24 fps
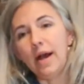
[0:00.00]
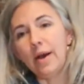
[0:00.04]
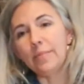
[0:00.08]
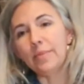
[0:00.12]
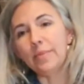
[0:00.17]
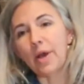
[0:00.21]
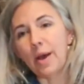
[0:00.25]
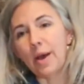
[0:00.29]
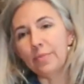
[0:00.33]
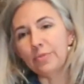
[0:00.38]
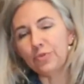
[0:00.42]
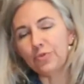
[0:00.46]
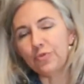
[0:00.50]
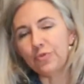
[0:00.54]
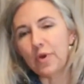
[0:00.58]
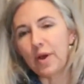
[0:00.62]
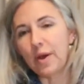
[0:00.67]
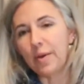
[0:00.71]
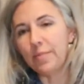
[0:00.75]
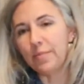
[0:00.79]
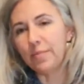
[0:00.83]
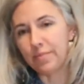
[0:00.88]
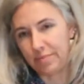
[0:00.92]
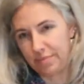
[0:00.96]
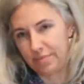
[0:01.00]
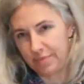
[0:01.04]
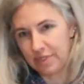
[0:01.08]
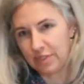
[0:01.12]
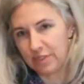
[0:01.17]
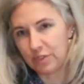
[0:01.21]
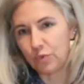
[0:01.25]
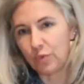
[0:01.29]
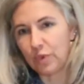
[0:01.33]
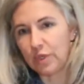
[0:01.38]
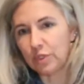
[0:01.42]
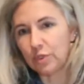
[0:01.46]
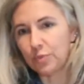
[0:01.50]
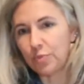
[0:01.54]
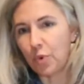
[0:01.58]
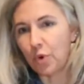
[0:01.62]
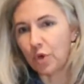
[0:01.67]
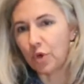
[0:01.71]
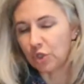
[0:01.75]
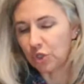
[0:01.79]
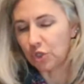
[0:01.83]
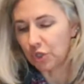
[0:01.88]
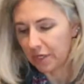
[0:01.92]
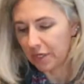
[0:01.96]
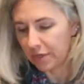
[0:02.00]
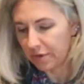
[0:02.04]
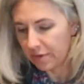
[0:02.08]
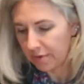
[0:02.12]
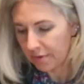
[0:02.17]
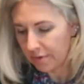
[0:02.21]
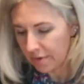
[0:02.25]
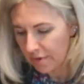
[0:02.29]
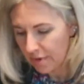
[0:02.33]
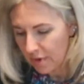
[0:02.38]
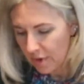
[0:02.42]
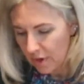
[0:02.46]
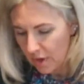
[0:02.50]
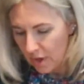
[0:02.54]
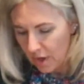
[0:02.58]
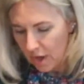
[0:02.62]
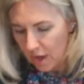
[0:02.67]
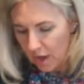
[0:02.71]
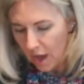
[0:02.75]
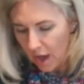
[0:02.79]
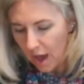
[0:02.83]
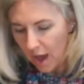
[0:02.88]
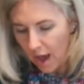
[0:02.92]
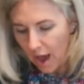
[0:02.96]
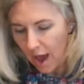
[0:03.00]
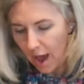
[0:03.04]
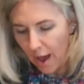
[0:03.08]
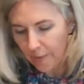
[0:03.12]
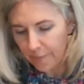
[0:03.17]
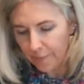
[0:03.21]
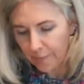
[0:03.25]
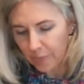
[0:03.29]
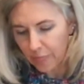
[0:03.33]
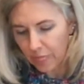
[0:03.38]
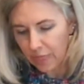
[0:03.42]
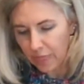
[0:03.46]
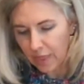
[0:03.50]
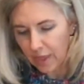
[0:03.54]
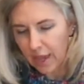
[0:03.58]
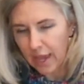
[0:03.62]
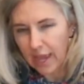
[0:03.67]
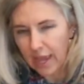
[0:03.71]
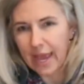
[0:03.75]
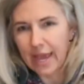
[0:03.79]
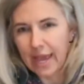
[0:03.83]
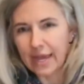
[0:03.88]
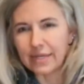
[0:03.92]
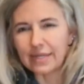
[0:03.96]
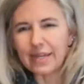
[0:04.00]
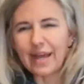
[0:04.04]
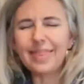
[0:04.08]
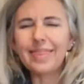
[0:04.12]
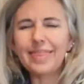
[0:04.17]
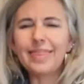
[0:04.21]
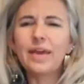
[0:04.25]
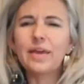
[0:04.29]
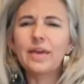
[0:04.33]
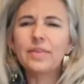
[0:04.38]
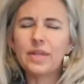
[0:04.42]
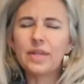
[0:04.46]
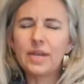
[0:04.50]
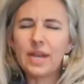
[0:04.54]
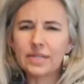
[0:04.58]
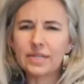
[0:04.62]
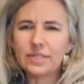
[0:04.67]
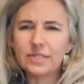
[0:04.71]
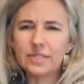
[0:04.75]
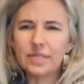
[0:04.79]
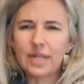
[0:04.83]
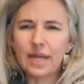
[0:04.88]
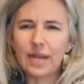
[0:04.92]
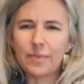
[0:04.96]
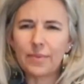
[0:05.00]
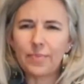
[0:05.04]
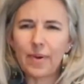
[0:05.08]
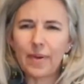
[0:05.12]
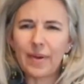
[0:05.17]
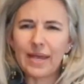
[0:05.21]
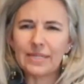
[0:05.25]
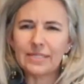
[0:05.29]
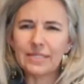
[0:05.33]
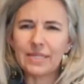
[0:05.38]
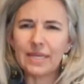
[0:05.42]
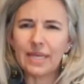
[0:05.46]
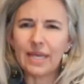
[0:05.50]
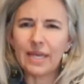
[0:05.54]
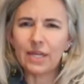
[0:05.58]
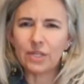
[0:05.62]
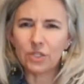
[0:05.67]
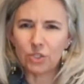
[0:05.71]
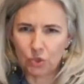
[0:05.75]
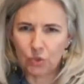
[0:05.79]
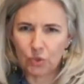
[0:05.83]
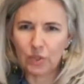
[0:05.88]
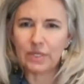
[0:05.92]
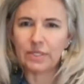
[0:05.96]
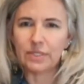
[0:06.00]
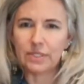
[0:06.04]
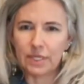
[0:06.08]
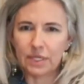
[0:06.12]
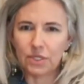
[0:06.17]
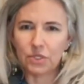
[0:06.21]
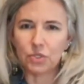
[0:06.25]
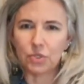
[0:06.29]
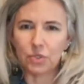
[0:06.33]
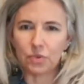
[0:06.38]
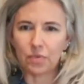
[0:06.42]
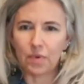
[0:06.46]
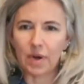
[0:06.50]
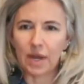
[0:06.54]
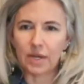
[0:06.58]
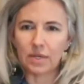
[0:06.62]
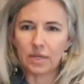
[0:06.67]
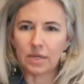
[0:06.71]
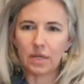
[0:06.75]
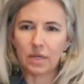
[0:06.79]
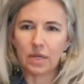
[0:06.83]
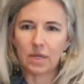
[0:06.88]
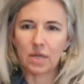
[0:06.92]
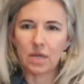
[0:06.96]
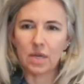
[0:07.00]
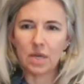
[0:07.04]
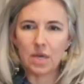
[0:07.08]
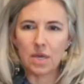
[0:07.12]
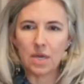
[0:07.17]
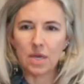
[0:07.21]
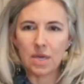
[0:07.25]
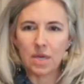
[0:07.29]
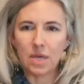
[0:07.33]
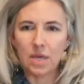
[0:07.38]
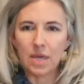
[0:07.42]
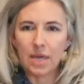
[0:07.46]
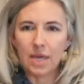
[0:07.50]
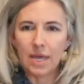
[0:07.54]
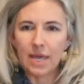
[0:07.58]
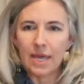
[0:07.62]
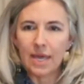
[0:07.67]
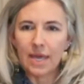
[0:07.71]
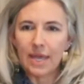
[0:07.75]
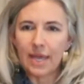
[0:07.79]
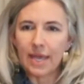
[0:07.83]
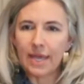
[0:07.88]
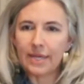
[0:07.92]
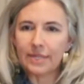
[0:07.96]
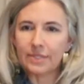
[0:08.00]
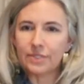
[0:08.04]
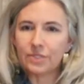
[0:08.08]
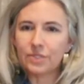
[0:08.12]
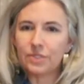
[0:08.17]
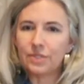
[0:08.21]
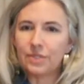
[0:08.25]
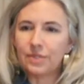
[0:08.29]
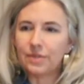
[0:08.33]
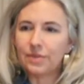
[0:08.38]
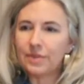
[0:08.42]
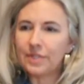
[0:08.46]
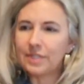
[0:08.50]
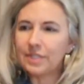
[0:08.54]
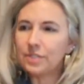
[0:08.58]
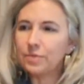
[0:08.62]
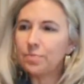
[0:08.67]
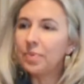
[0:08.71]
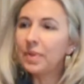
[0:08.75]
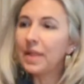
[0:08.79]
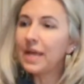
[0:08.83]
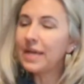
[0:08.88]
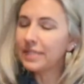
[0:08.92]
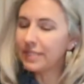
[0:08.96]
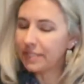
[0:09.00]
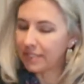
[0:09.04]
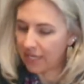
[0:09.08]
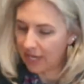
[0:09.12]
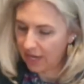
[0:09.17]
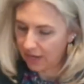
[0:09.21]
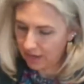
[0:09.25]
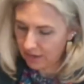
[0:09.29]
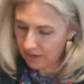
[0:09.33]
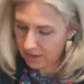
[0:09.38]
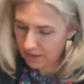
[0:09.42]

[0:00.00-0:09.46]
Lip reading: Comes from this week's portion. And I think the next slide probably has the English translation, right? It's this blessing